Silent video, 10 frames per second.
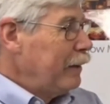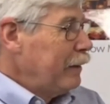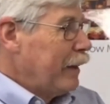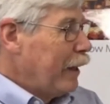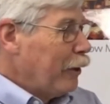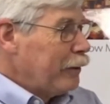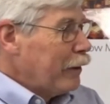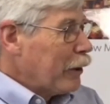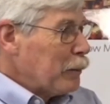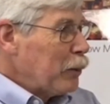then
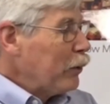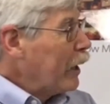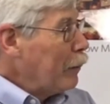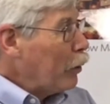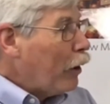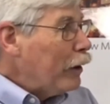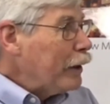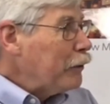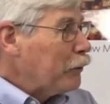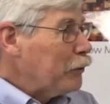the computer came along,
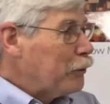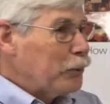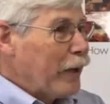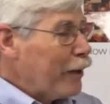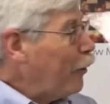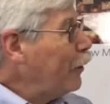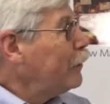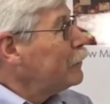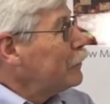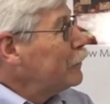and you could do that
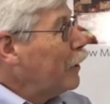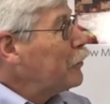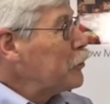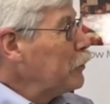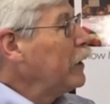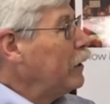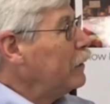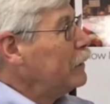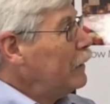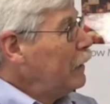all on the screen.
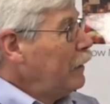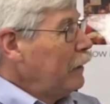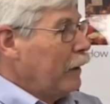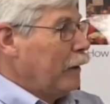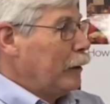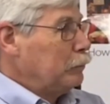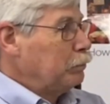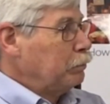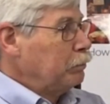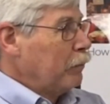In
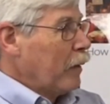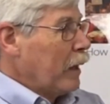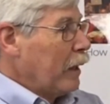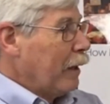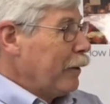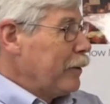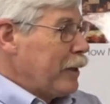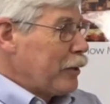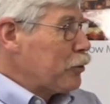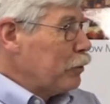
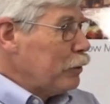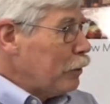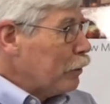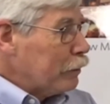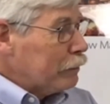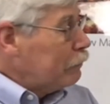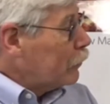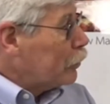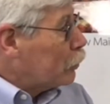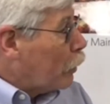architectural or
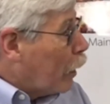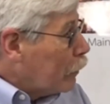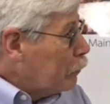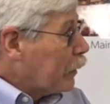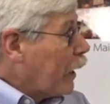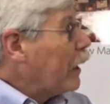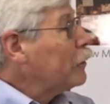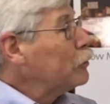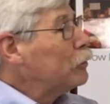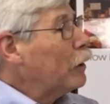
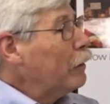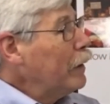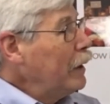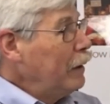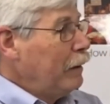mechanical drawing,